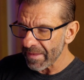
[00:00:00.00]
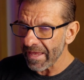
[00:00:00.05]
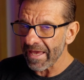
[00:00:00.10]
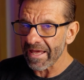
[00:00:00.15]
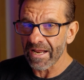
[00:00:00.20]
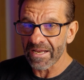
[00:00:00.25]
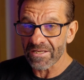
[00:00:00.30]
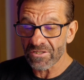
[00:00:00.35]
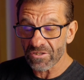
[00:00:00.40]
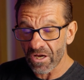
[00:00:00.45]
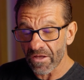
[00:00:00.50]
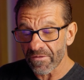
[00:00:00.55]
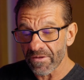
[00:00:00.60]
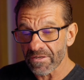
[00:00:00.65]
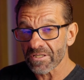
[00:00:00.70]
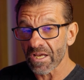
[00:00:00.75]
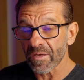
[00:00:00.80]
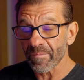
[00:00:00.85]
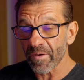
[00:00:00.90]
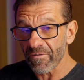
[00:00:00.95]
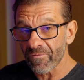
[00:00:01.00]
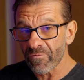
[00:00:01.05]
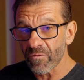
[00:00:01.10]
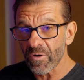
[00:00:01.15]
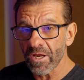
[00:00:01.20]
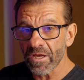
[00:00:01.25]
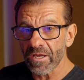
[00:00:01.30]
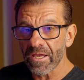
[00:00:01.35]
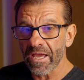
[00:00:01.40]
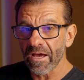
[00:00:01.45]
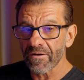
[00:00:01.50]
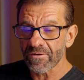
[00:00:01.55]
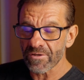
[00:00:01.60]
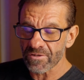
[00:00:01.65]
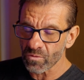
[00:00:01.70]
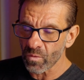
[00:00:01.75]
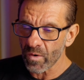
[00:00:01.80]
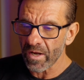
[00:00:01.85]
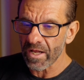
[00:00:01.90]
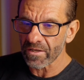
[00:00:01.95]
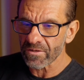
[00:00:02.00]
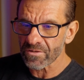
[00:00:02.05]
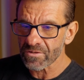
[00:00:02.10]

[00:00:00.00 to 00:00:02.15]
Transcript: And I saw this on my free account as well.